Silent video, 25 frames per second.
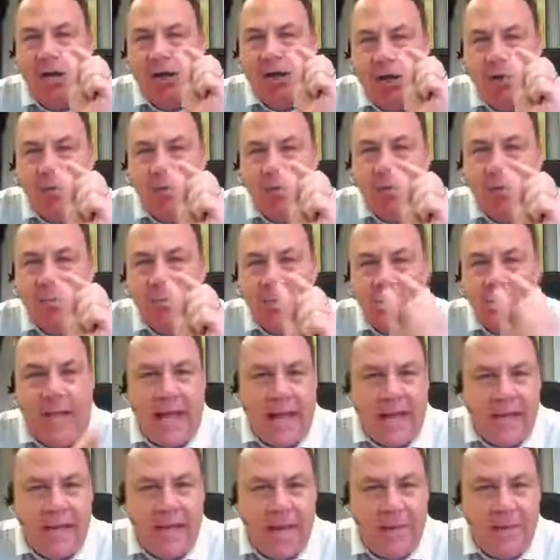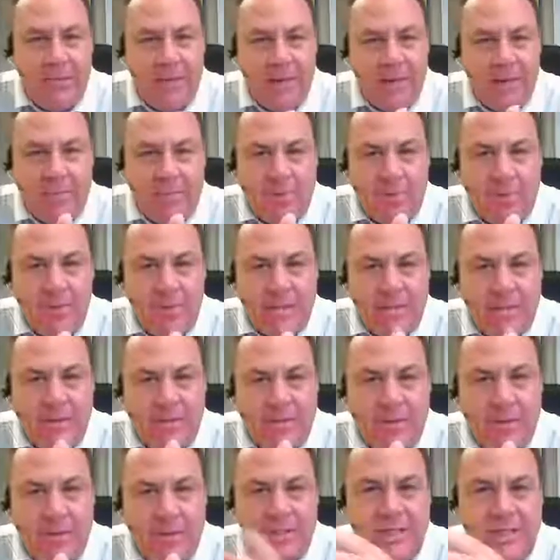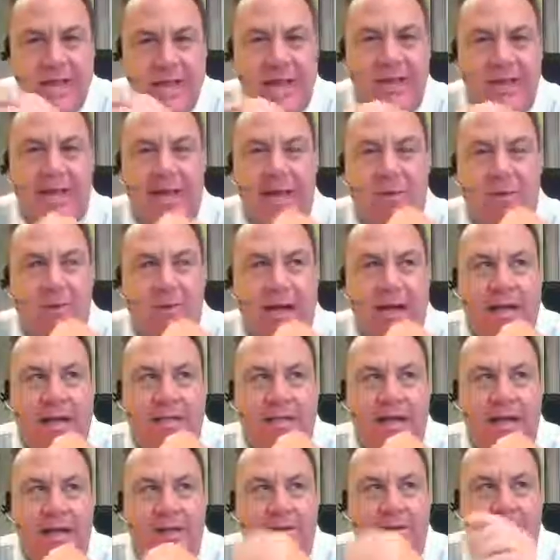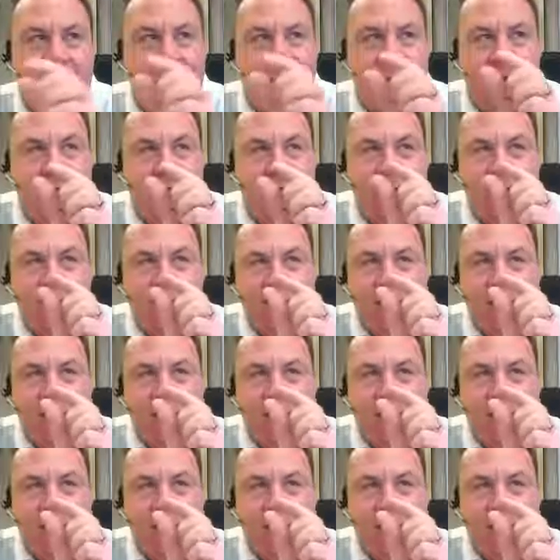on your plate. Now, people misunderstand that when I tell them that.